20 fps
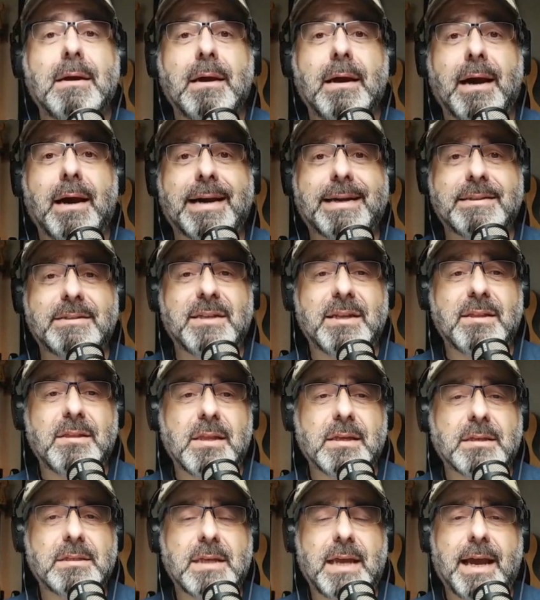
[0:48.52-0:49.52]
I did
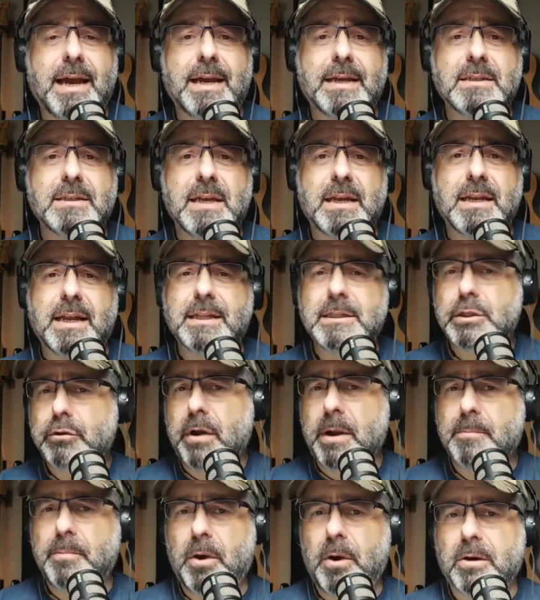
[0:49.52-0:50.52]
this as an
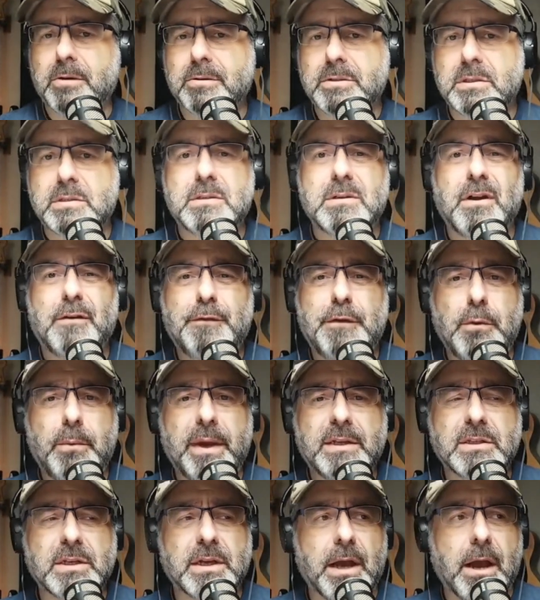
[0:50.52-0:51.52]
Instagram post a few
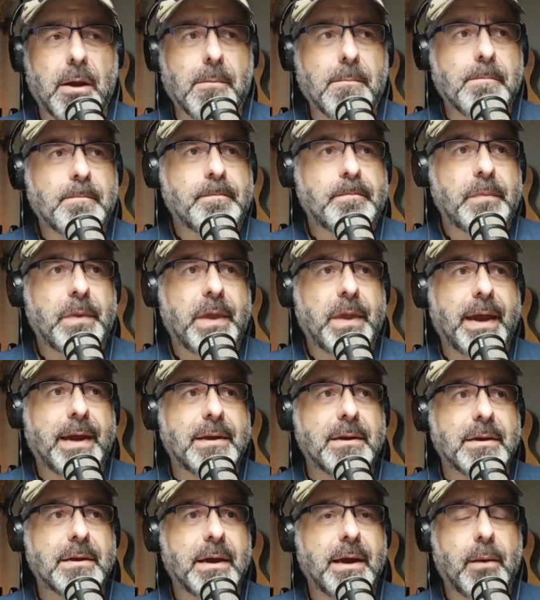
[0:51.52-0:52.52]
weeks ago,
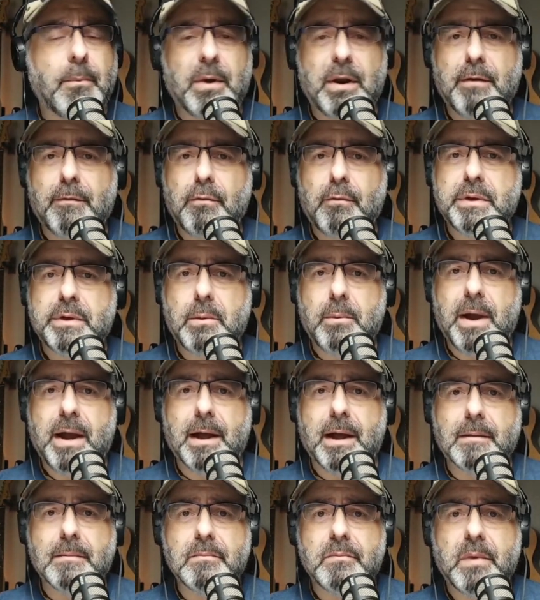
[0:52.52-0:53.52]
and uh, it went over really
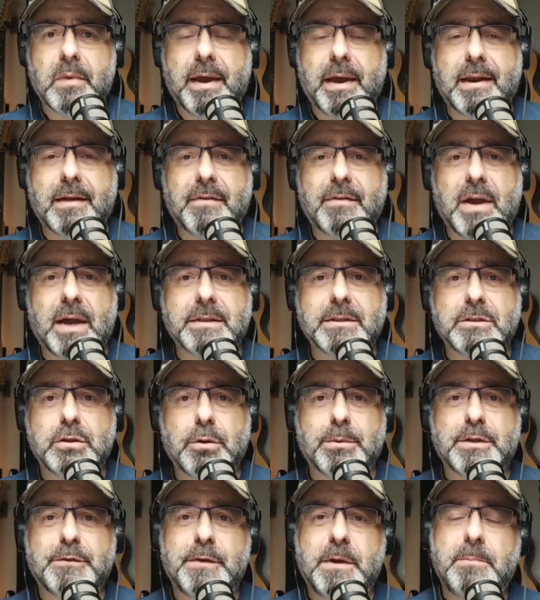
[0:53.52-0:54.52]
well. And I've gotten so
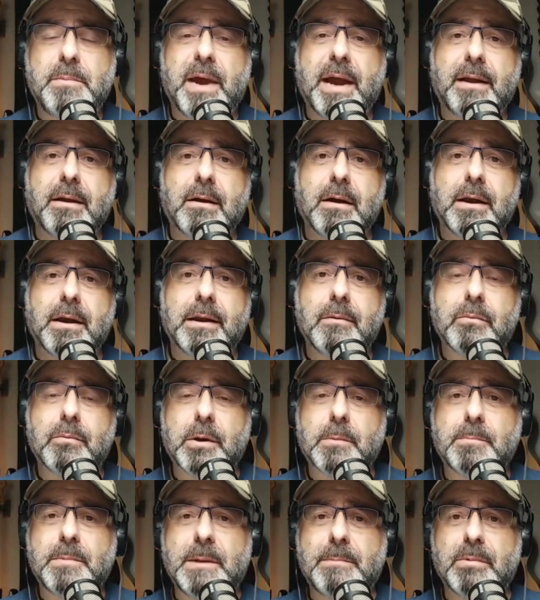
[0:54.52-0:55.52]
much feedback on it where
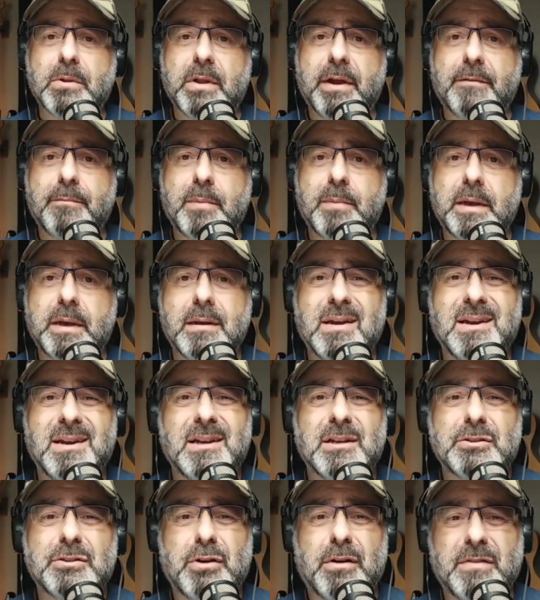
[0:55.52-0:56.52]
people have been
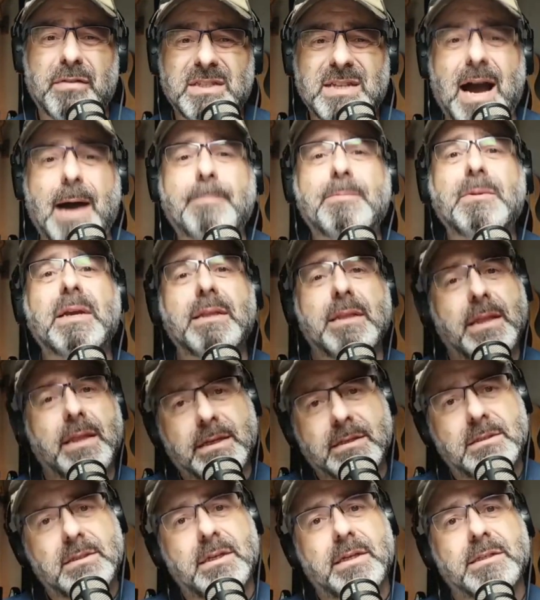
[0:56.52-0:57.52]
sort of adopting
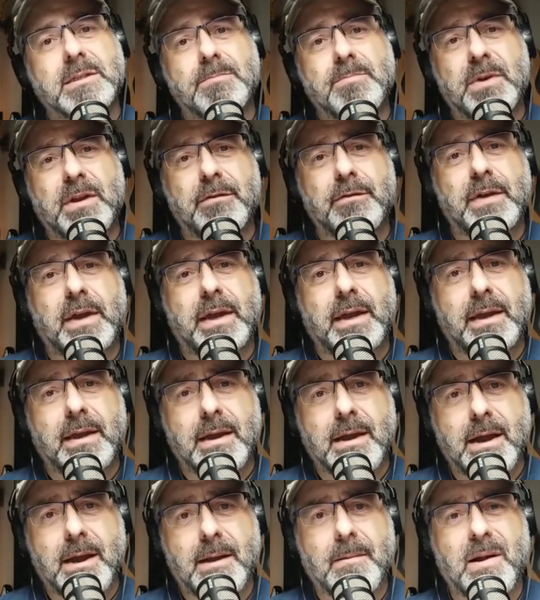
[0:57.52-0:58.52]
this as a bit of a
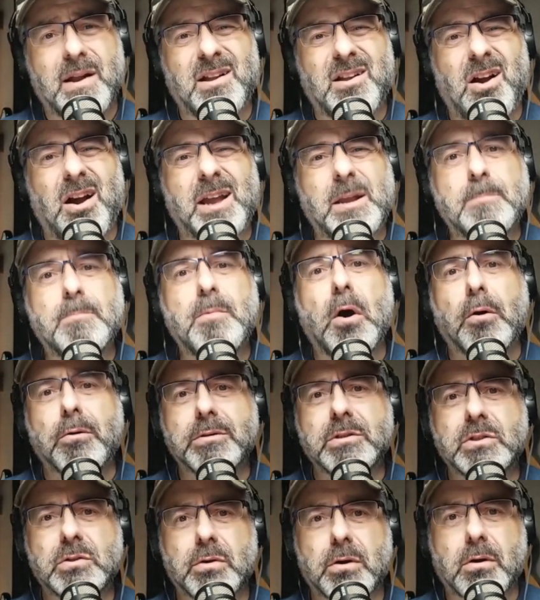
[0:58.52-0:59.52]
uh, a
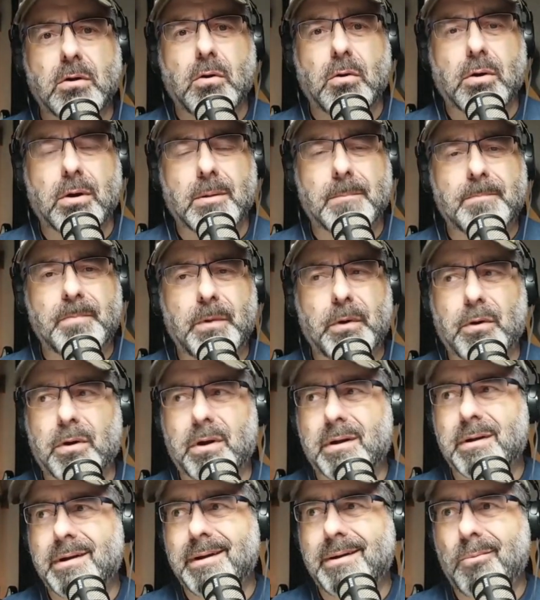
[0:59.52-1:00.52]
guidepost or or
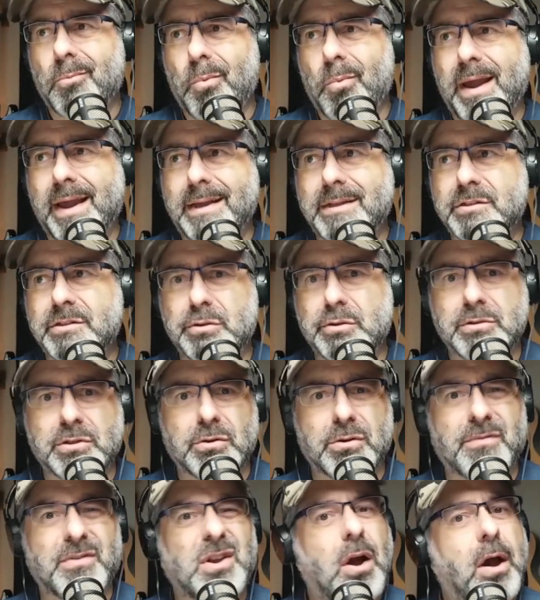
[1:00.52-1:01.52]
or a way to sort
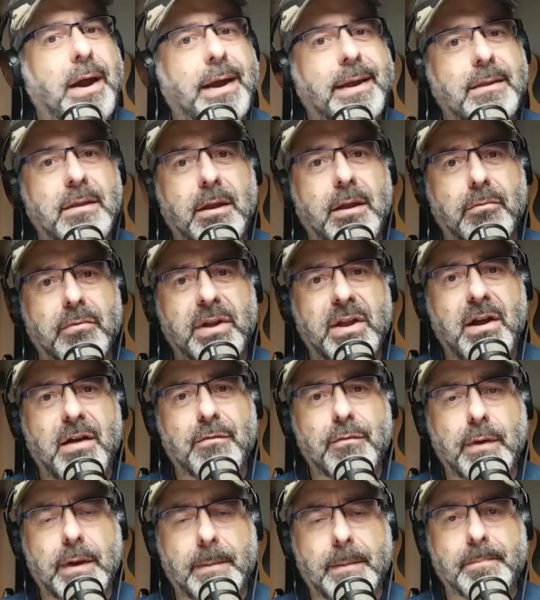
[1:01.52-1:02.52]
of guide their
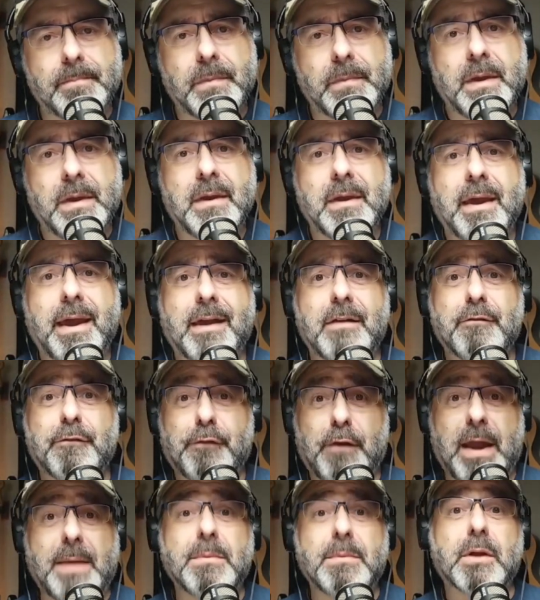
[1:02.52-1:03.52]
recovery and
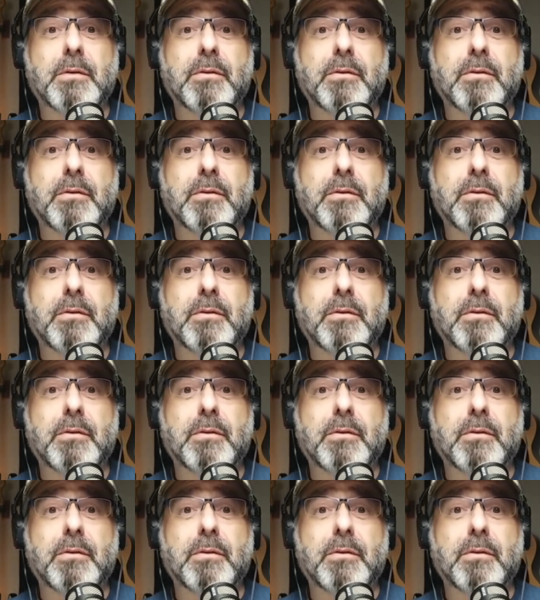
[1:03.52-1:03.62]
frame their